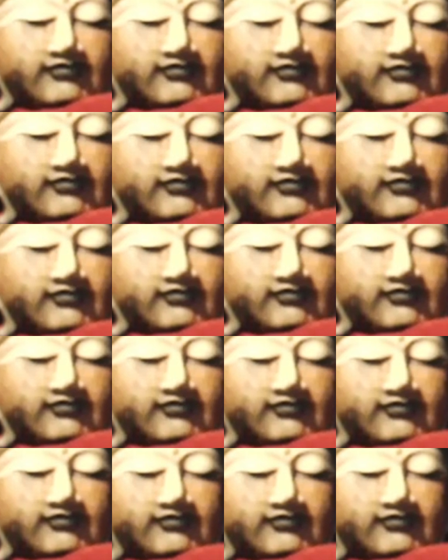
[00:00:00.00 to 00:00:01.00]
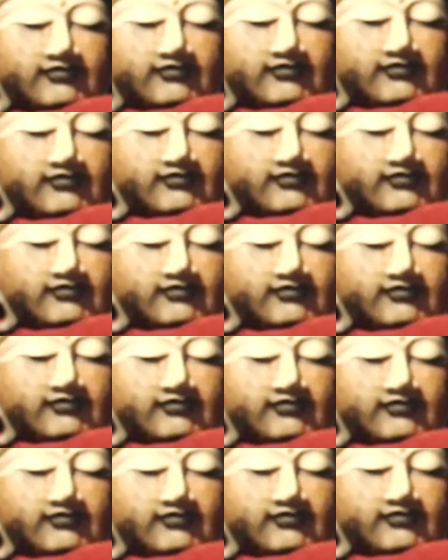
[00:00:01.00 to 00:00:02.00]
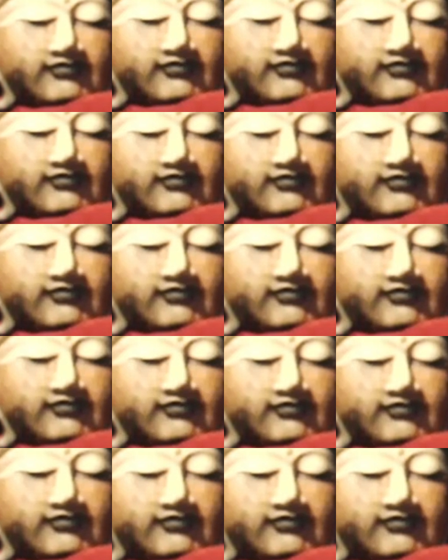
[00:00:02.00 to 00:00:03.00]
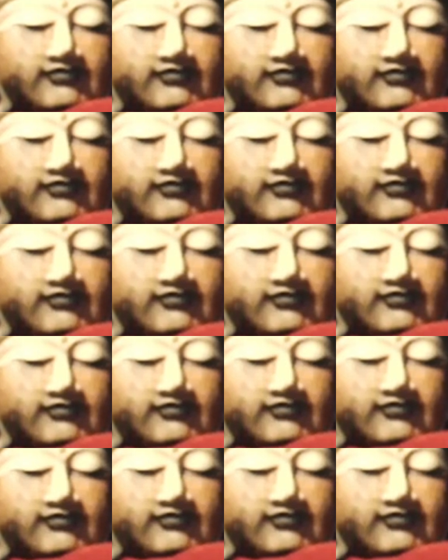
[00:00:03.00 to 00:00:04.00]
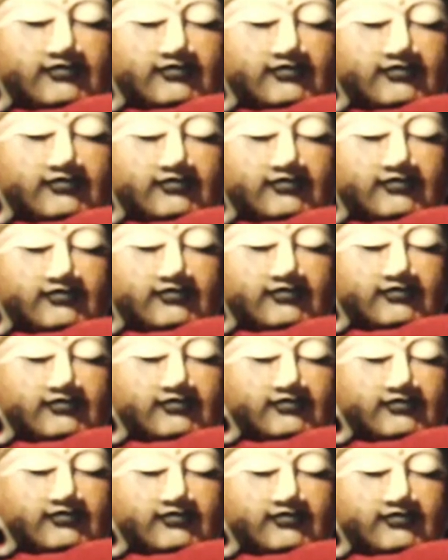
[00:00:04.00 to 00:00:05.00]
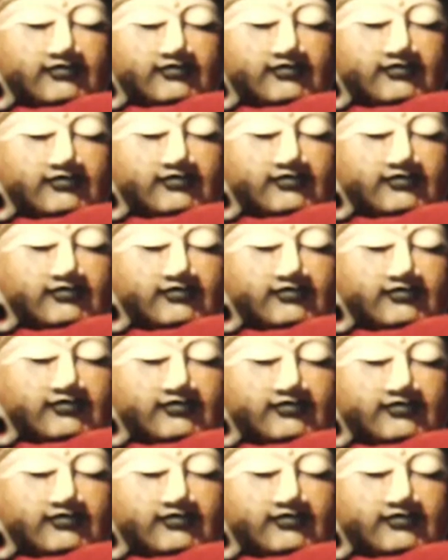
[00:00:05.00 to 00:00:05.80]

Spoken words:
The person shown says nothing.